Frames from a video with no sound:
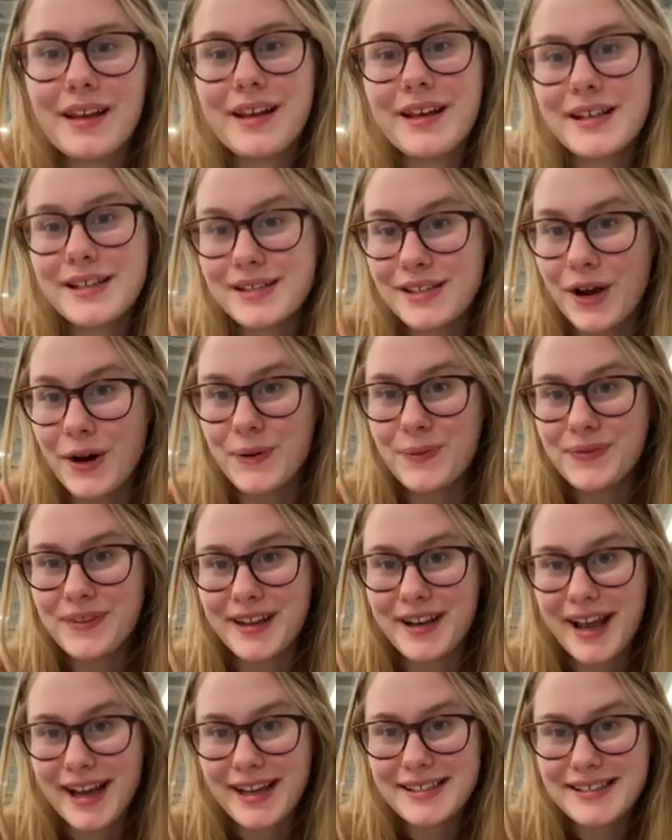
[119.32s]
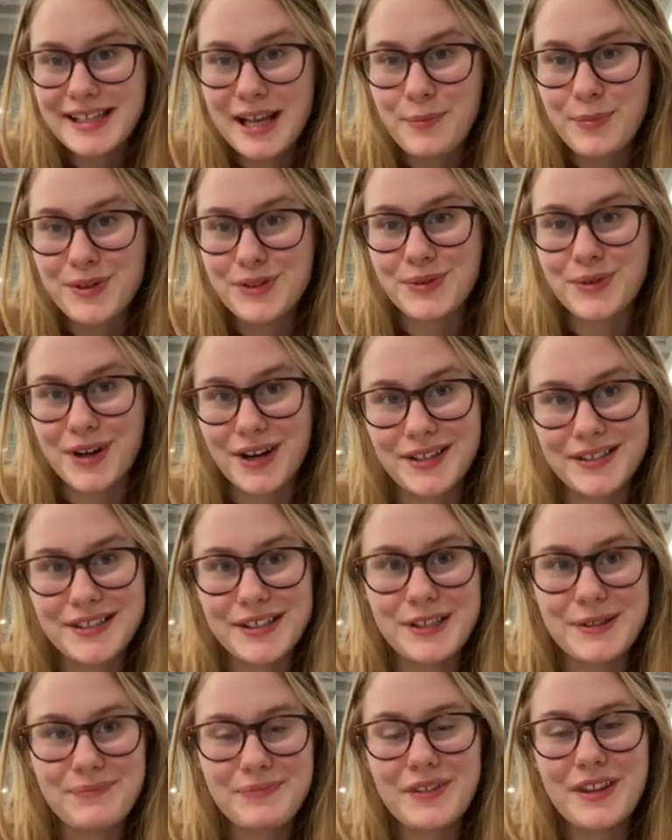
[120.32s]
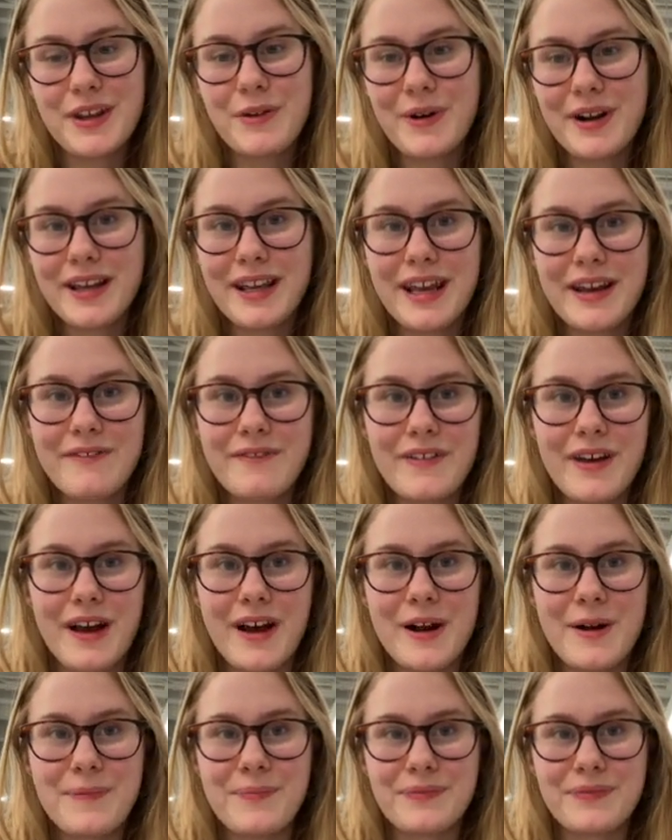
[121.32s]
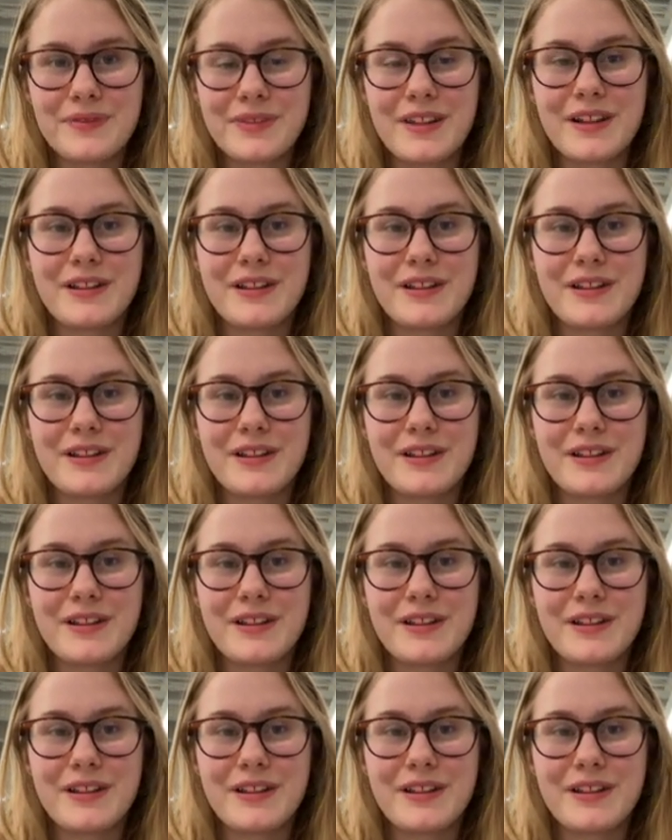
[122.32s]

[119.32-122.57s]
So the next step is rehearsal. You want to give the